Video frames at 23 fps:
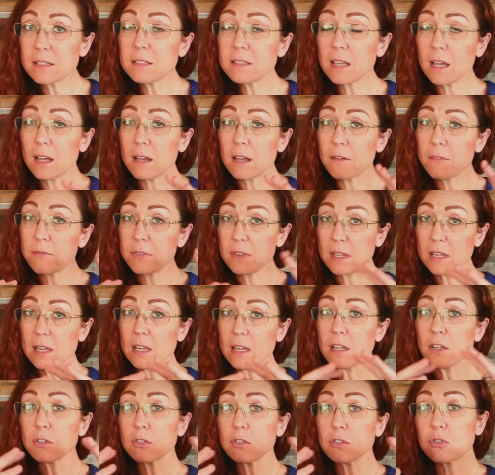of
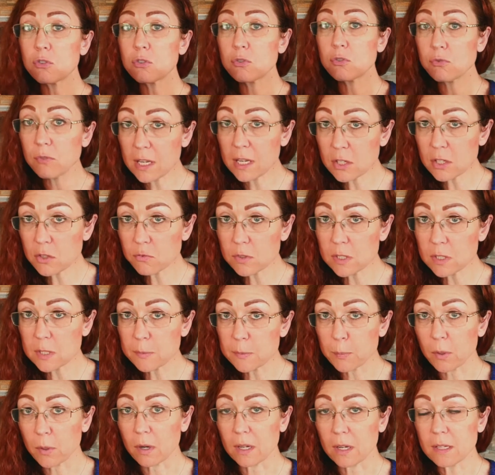the stress
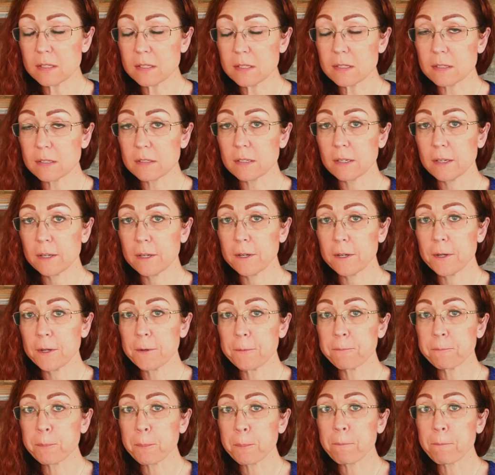response,
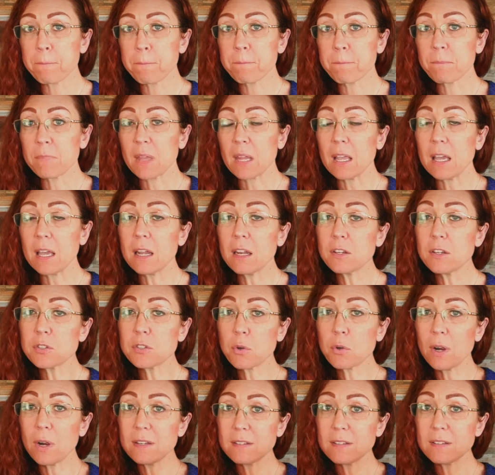it is
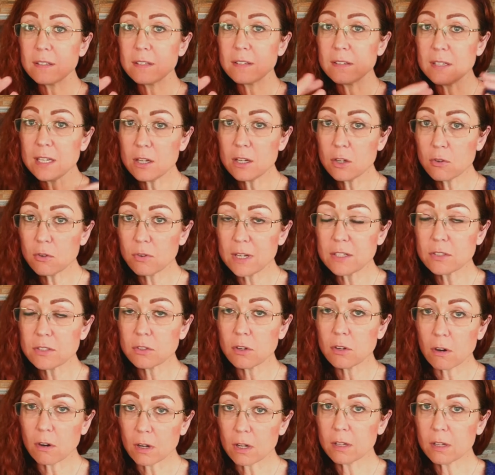going to decrease
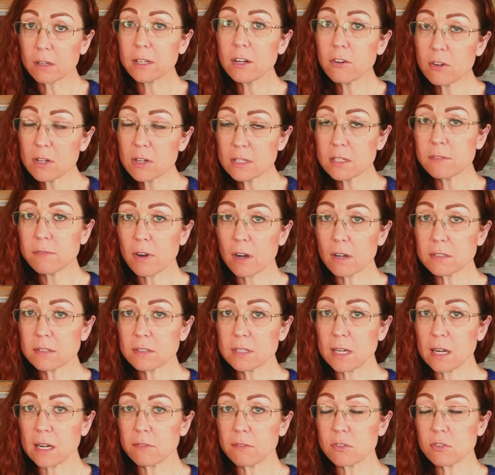our clearance of
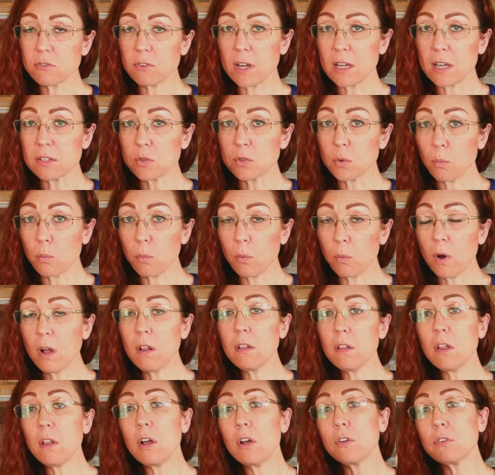oxidative stress
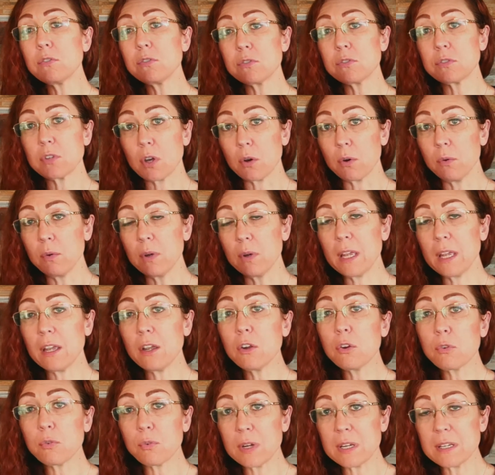while also
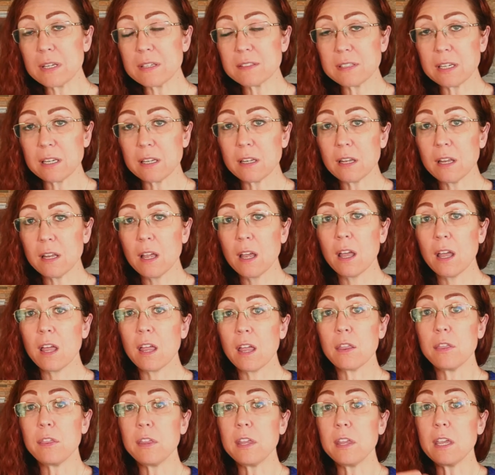increasing
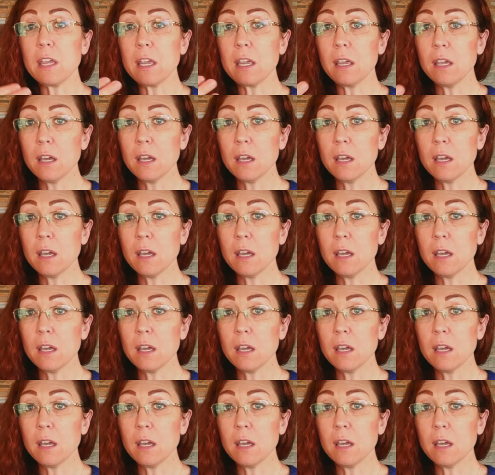the